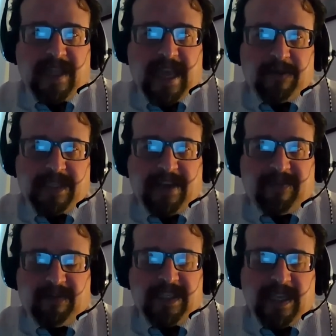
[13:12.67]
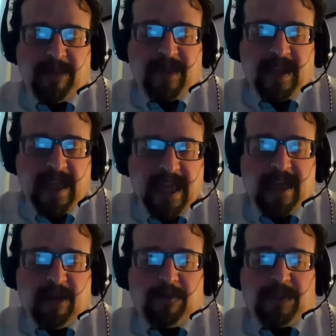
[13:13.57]
and that was definitely something
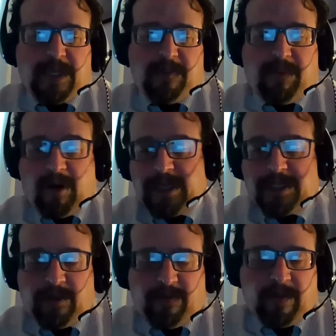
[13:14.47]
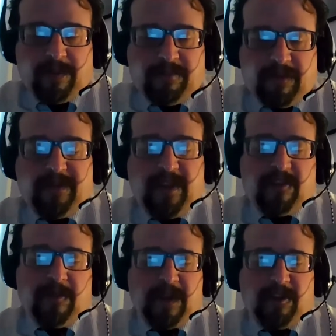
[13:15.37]
that was a departure from
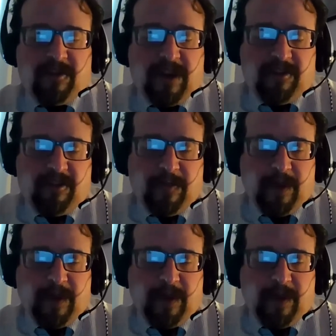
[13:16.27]
previous administrations,